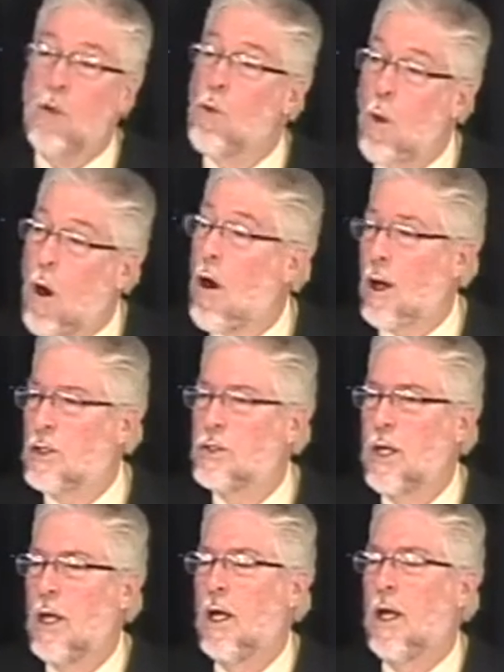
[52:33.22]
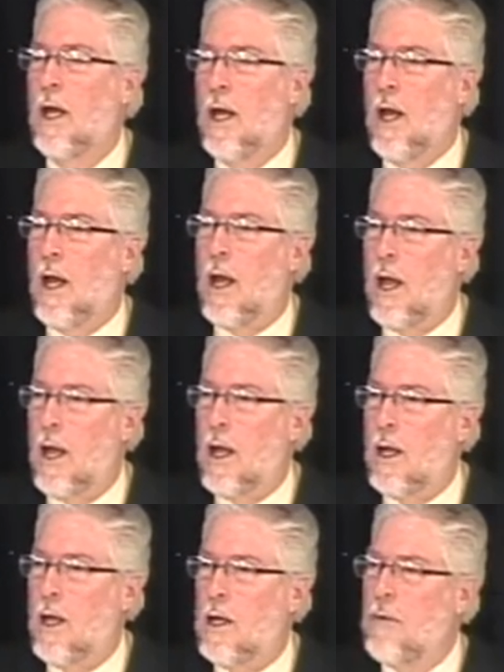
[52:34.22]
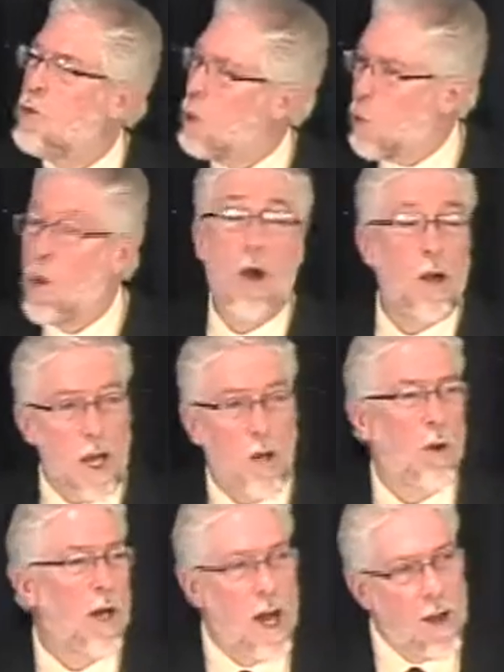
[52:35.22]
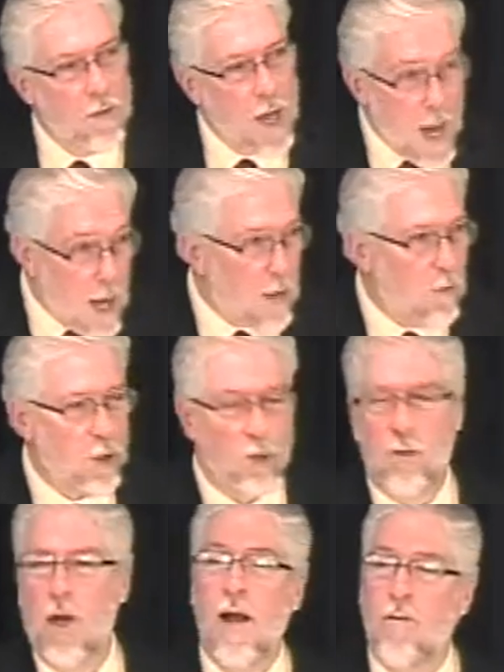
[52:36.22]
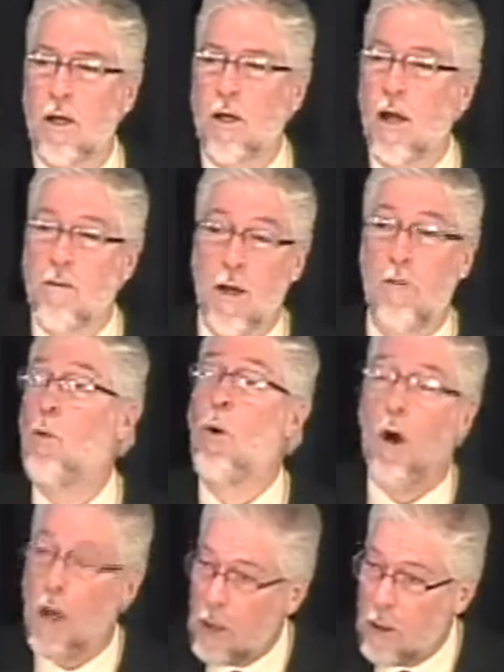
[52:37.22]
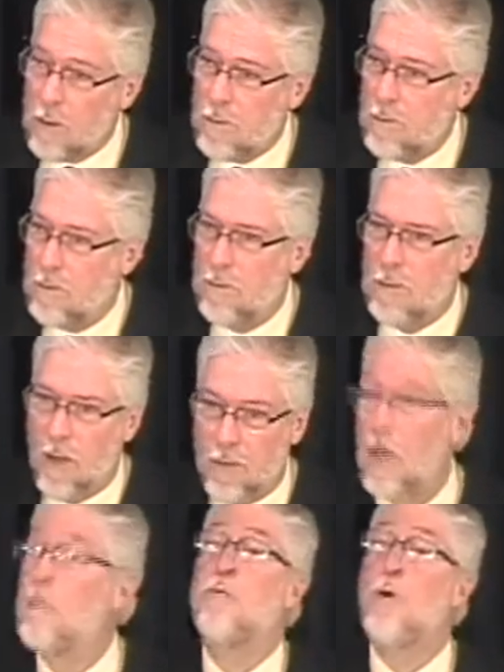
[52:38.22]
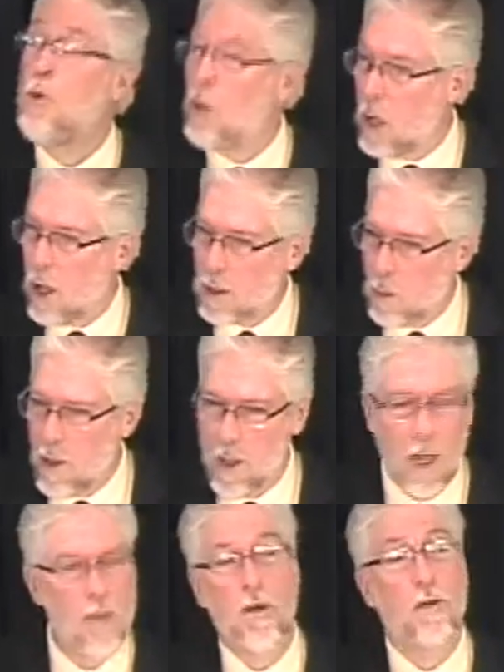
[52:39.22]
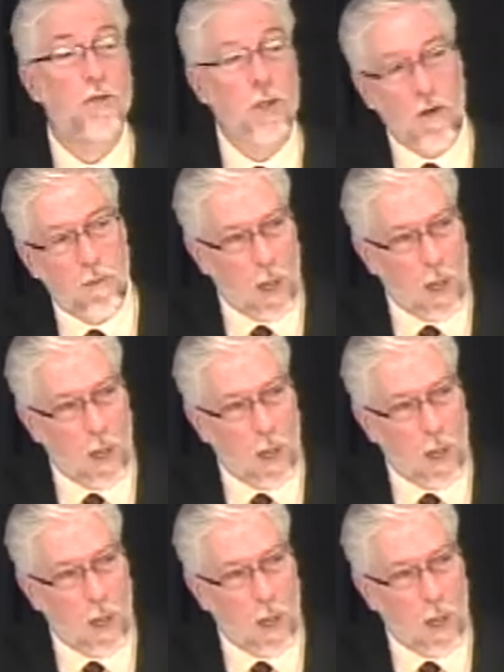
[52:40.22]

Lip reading: you walked. And if you're walking, what do you have to have as you're traveling? You have to have water, you have to have food along the way, you have to have safe